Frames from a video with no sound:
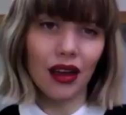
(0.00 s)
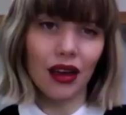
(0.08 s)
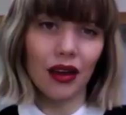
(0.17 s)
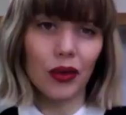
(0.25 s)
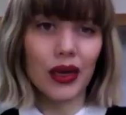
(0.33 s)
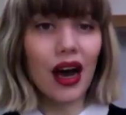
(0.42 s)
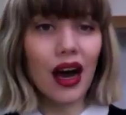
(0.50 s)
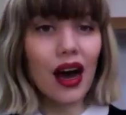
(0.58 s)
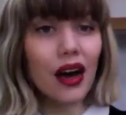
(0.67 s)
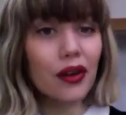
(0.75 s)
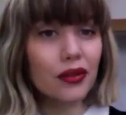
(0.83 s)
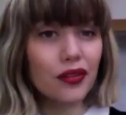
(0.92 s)
When
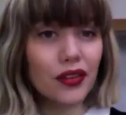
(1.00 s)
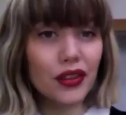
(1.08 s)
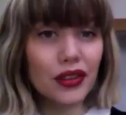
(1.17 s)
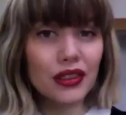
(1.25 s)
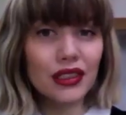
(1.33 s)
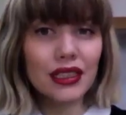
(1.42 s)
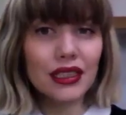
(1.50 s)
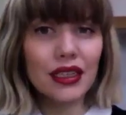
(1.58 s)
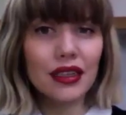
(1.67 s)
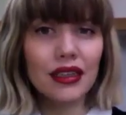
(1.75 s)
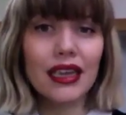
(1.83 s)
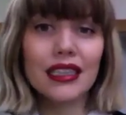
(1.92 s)
Hack refused,
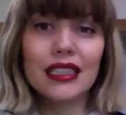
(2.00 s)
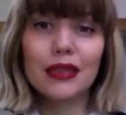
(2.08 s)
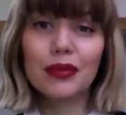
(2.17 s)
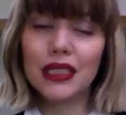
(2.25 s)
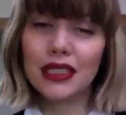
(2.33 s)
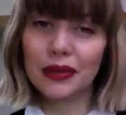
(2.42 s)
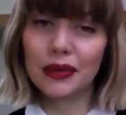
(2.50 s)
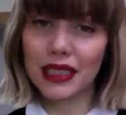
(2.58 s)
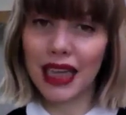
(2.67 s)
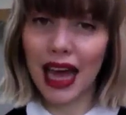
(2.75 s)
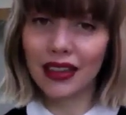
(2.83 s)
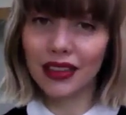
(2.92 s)
the exhibition was
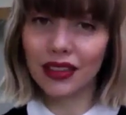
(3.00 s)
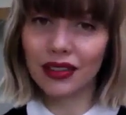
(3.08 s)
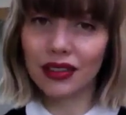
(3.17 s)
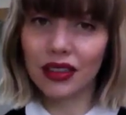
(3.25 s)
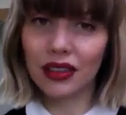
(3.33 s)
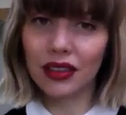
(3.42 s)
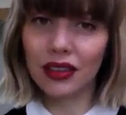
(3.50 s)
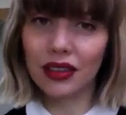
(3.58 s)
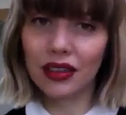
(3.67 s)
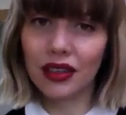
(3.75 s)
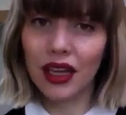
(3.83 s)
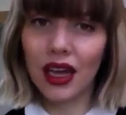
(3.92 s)
cancelled.
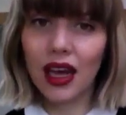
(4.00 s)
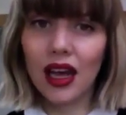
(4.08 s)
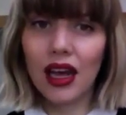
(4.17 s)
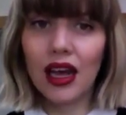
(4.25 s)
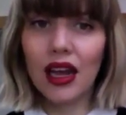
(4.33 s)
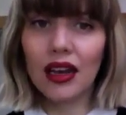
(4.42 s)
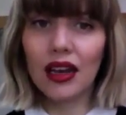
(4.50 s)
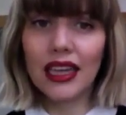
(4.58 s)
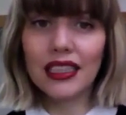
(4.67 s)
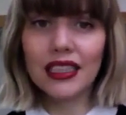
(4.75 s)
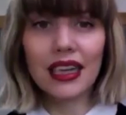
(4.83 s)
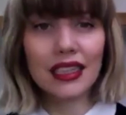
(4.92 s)

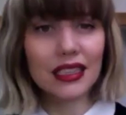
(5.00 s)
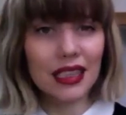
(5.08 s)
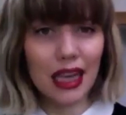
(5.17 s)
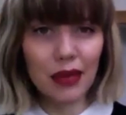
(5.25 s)
Later that same